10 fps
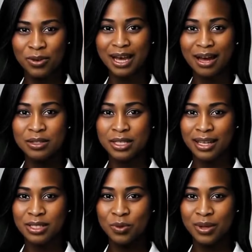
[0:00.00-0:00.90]
know, and
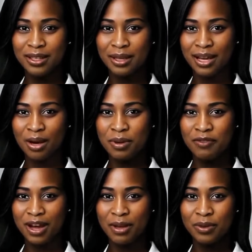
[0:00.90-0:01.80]
let me know the
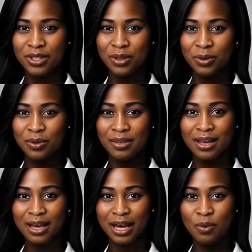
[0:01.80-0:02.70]
process. It's the same
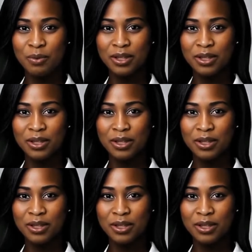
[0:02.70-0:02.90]
process,